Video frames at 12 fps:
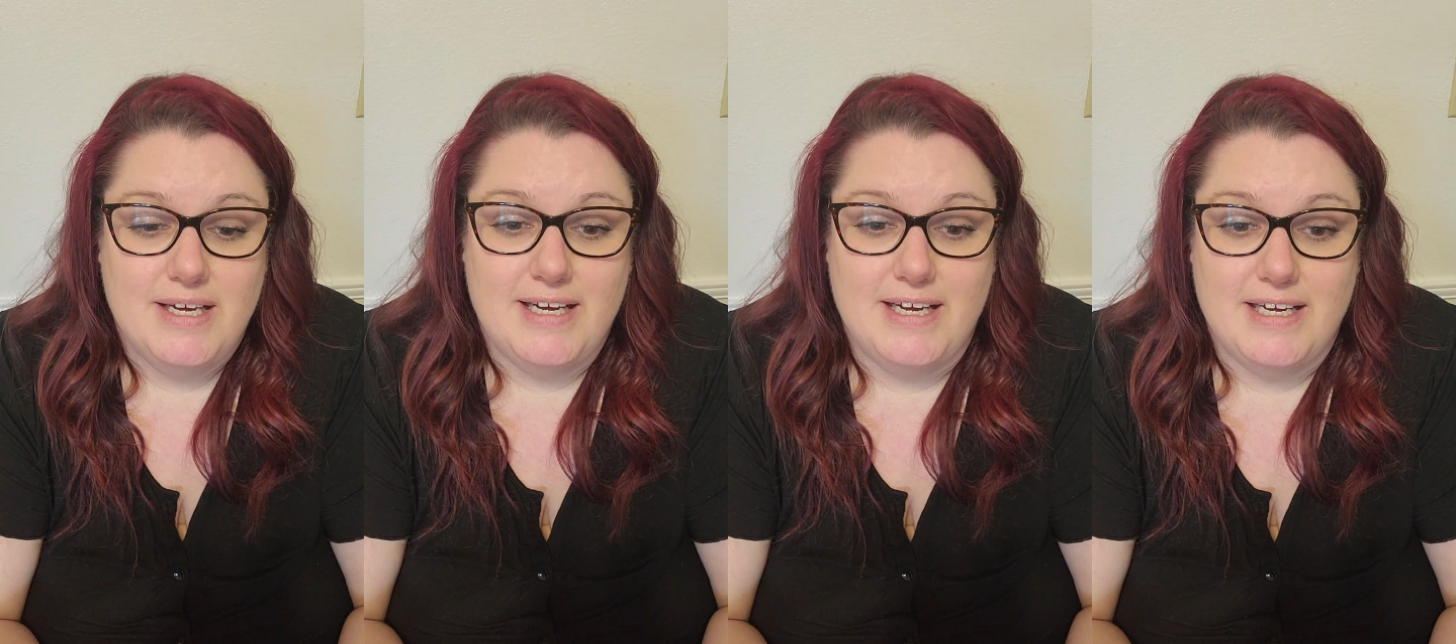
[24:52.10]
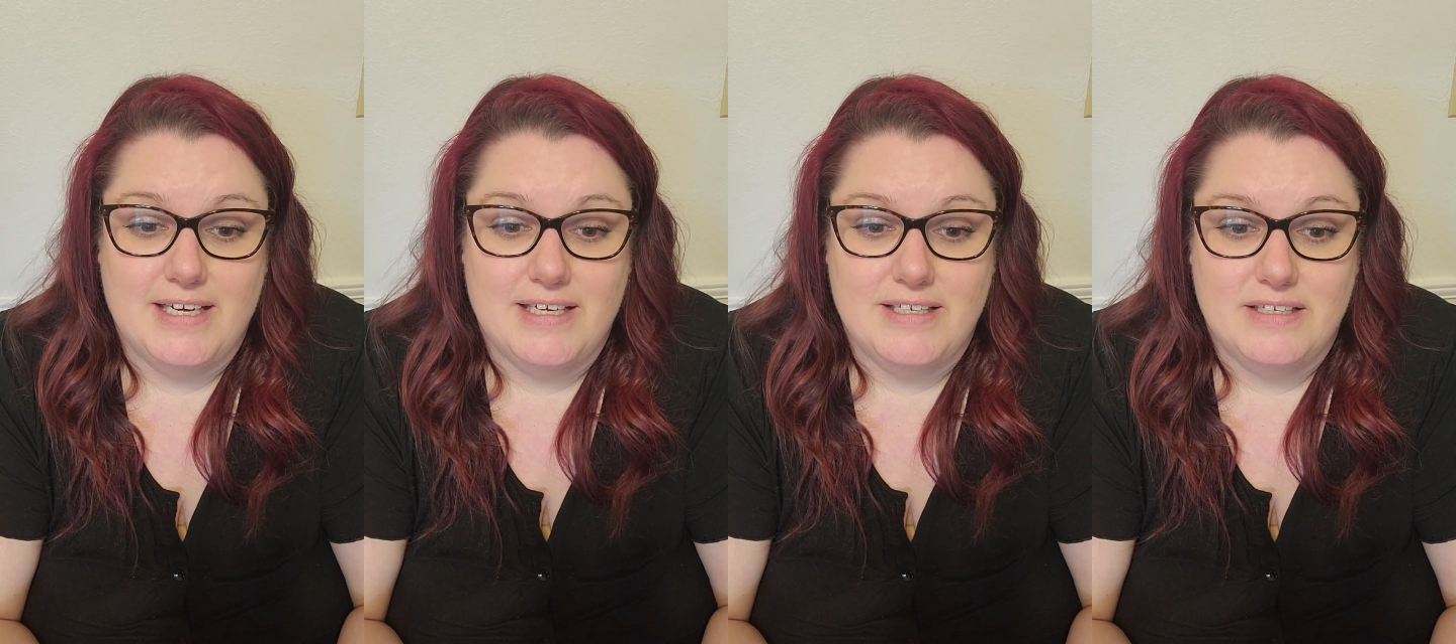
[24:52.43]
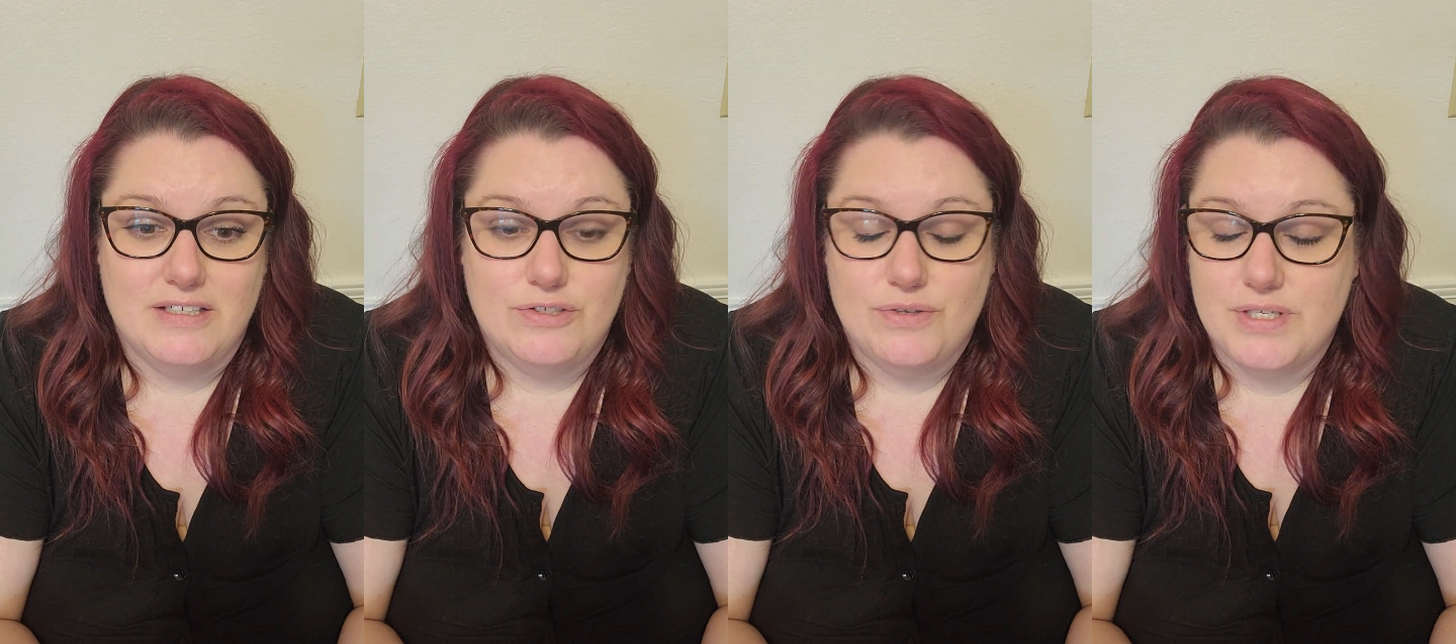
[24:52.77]
and
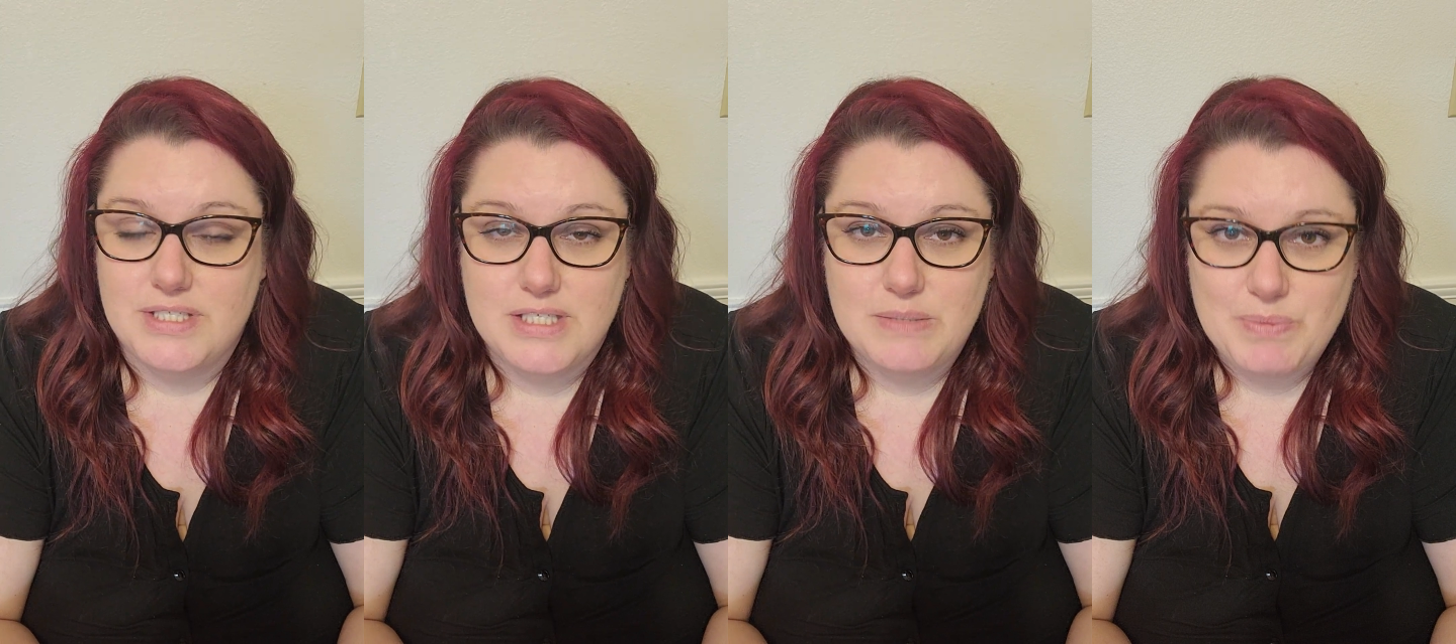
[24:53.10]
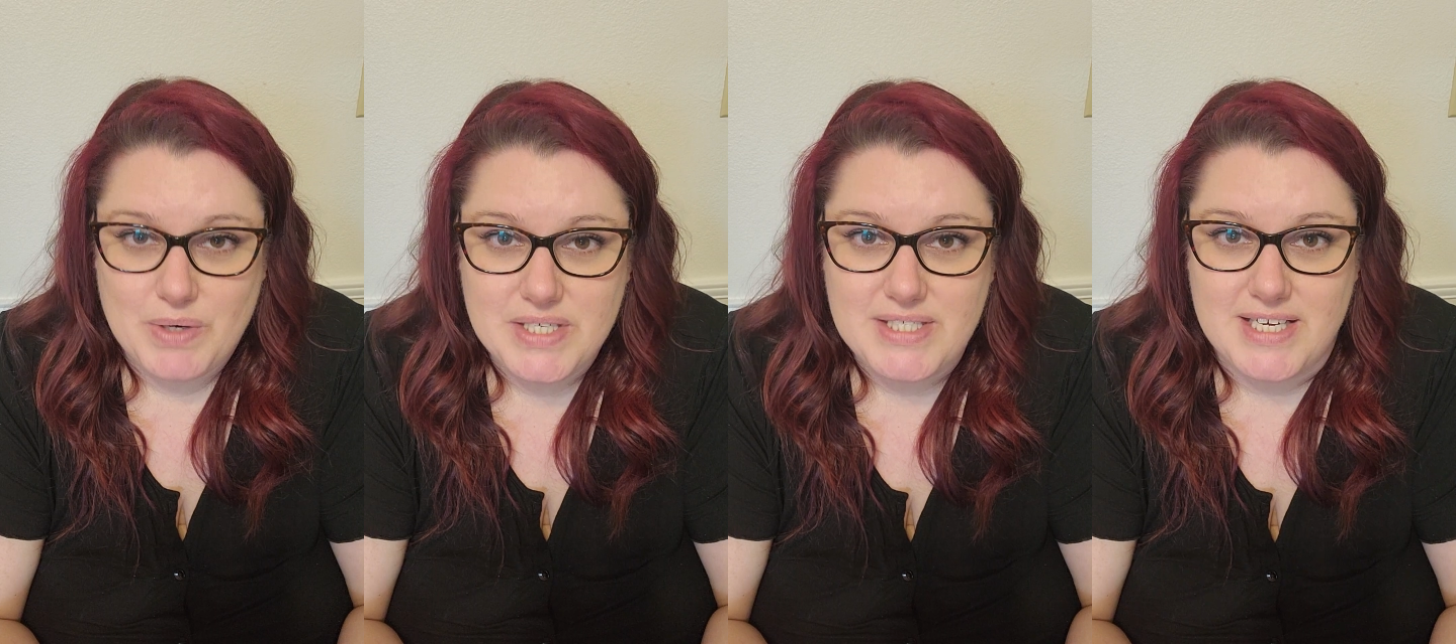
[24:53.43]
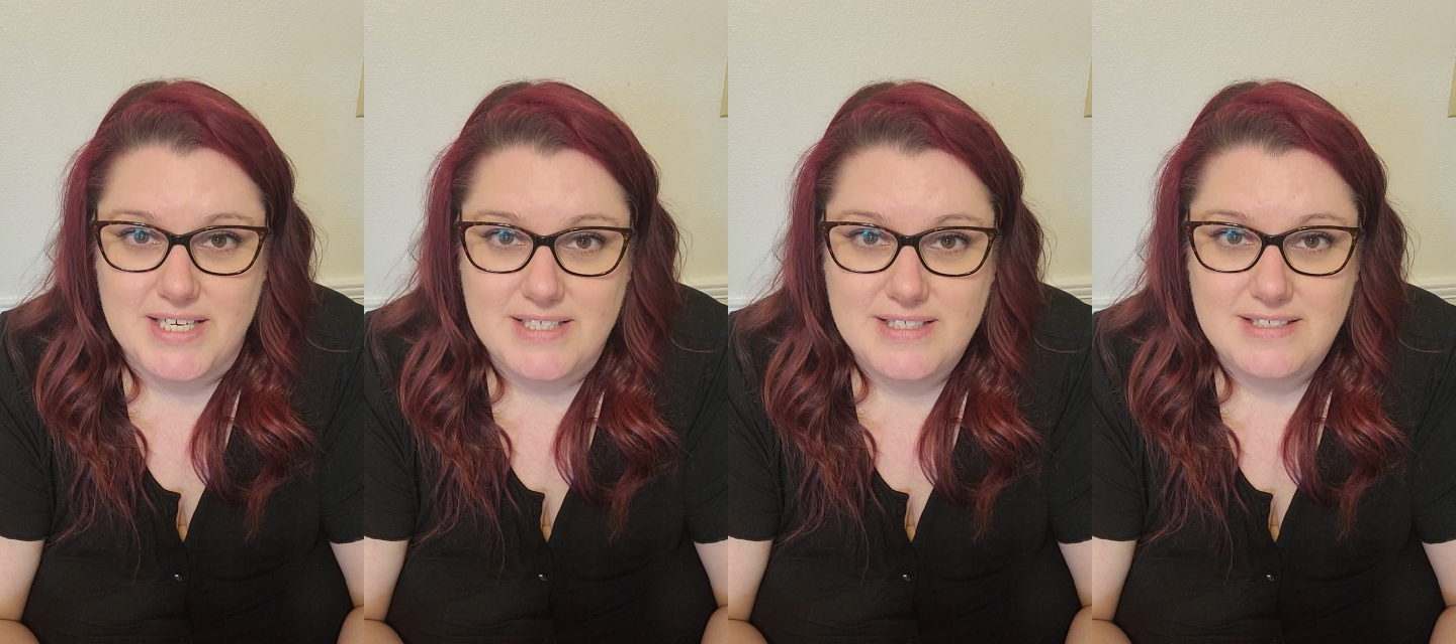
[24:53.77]
trust this
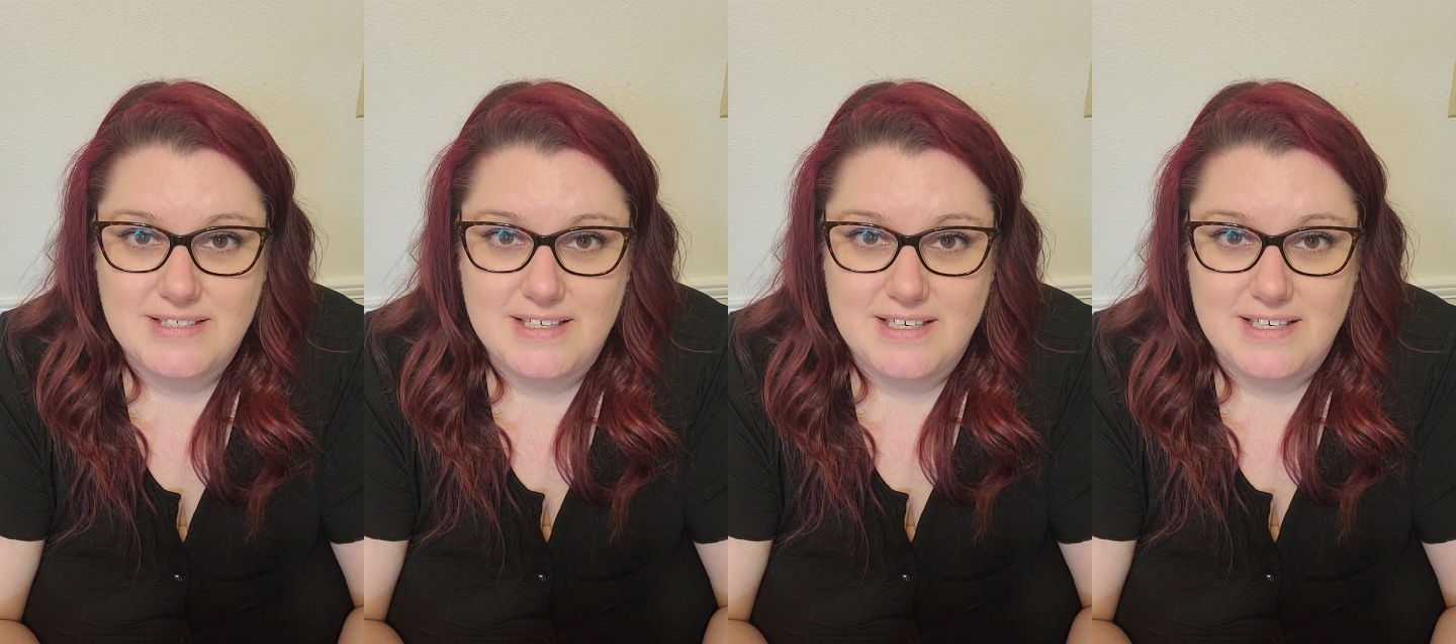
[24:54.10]
process.